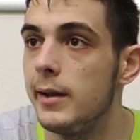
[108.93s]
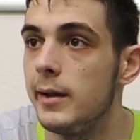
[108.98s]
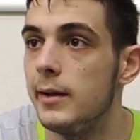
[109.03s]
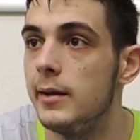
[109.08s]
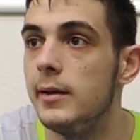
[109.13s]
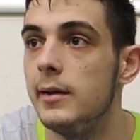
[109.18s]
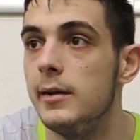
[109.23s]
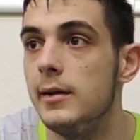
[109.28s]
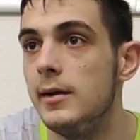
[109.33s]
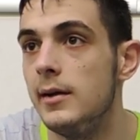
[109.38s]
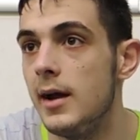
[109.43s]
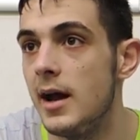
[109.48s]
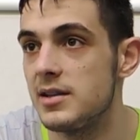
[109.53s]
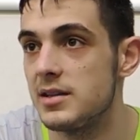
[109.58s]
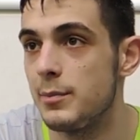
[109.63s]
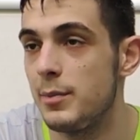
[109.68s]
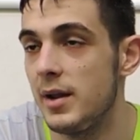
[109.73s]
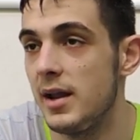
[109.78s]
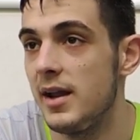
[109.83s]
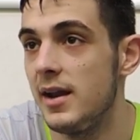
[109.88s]
And as
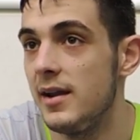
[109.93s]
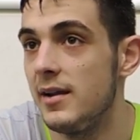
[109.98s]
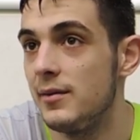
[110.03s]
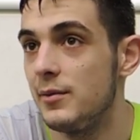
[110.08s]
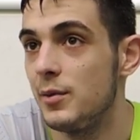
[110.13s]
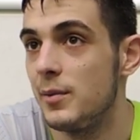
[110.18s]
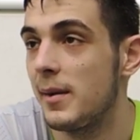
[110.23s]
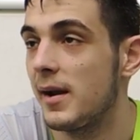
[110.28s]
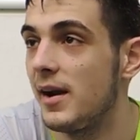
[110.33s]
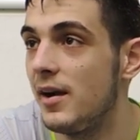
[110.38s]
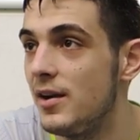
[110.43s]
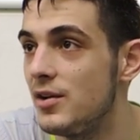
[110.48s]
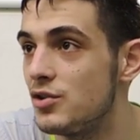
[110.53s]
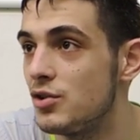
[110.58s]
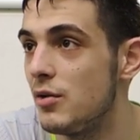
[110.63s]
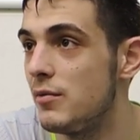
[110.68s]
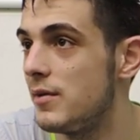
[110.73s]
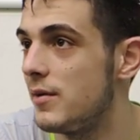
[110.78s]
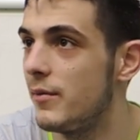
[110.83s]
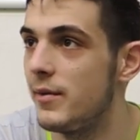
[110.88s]
a player, when my career is
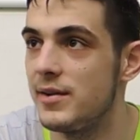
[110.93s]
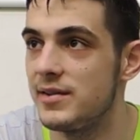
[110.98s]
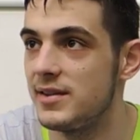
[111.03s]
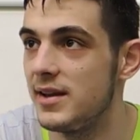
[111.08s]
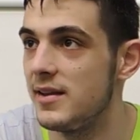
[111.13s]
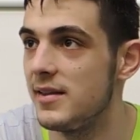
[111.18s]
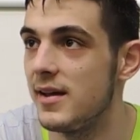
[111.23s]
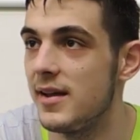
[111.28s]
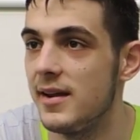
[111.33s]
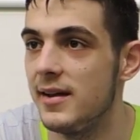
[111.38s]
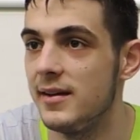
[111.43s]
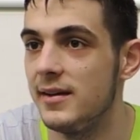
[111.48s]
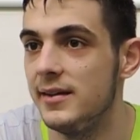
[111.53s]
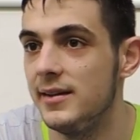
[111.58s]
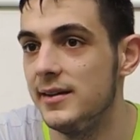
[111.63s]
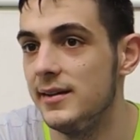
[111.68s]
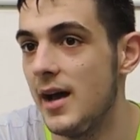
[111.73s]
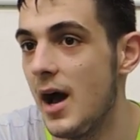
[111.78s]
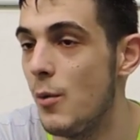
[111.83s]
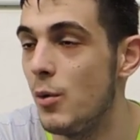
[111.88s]
over, I want to say that
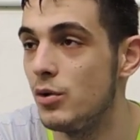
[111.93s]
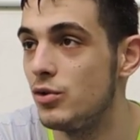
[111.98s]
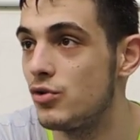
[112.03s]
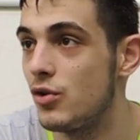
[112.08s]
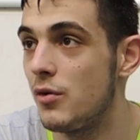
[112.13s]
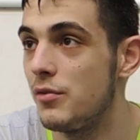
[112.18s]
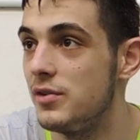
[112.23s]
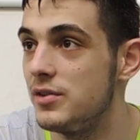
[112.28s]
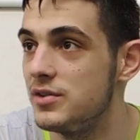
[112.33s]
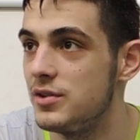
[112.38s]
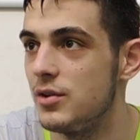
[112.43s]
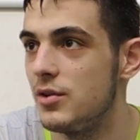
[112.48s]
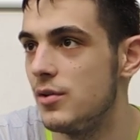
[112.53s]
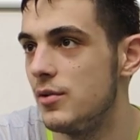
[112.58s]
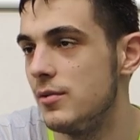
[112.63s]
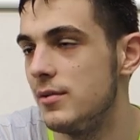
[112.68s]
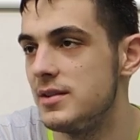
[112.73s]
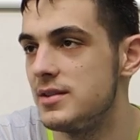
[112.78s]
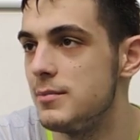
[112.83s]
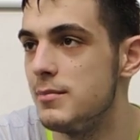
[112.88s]
I won trophies. You
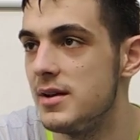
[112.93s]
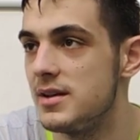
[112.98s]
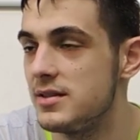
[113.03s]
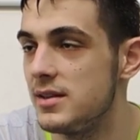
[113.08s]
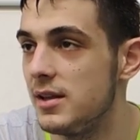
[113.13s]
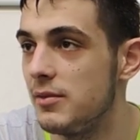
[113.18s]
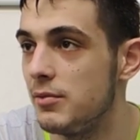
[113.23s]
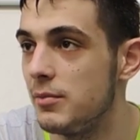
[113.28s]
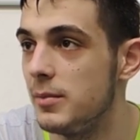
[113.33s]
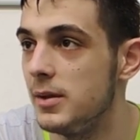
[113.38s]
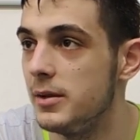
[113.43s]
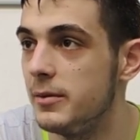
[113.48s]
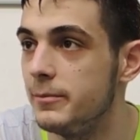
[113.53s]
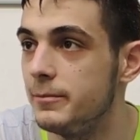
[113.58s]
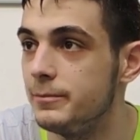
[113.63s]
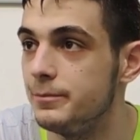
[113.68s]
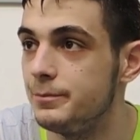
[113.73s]
know, that's the best thing for me.